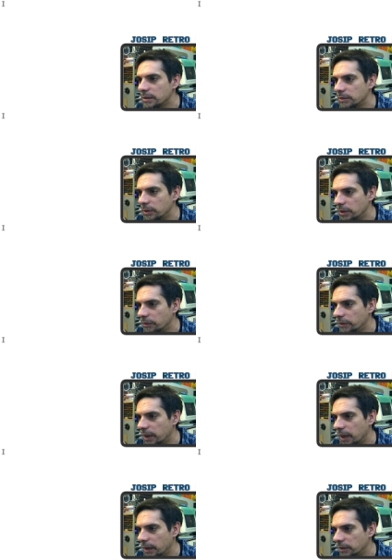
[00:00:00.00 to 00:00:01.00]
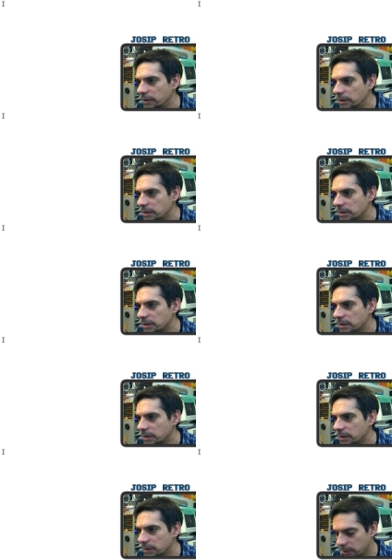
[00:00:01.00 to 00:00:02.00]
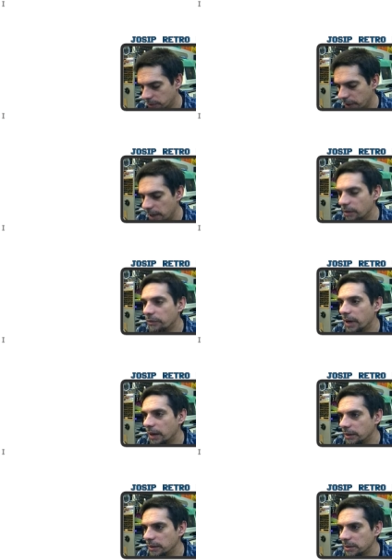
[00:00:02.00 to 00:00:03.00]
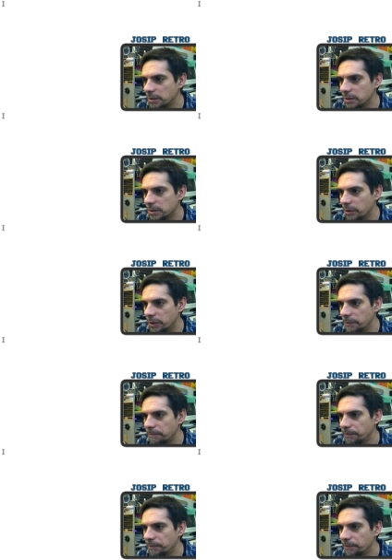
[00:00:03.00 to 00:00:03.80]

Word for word: string of characters, array of characters, sorry.